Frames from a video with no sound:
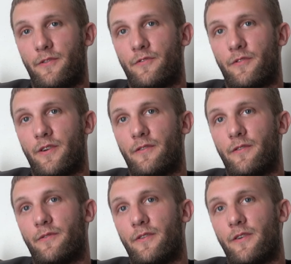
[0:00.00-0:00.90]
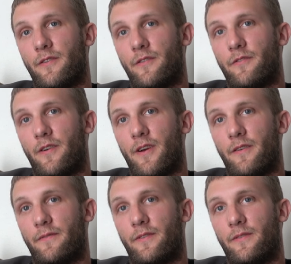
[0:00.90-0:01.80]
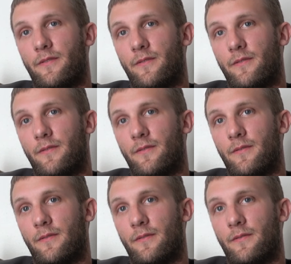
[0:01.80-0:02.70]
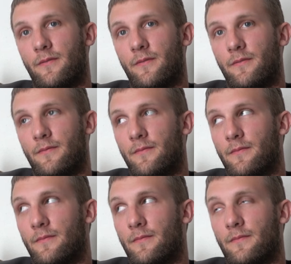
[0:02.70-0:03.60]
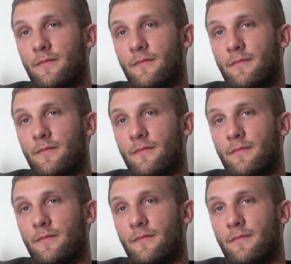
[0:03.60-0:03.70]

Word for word: on the trailer. It was none on the drives. Eh, eh,